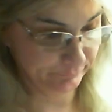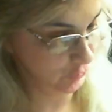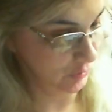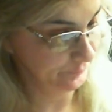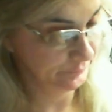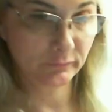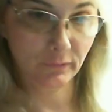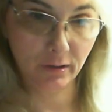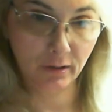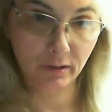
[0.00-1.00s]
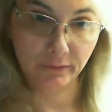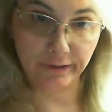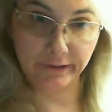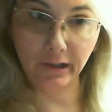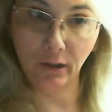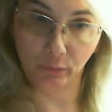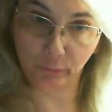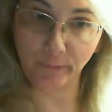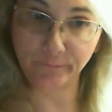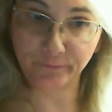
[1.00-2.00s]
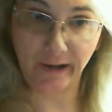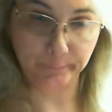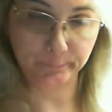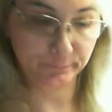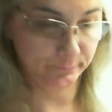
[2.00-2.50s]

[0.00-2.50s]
So, there you go, grip frame.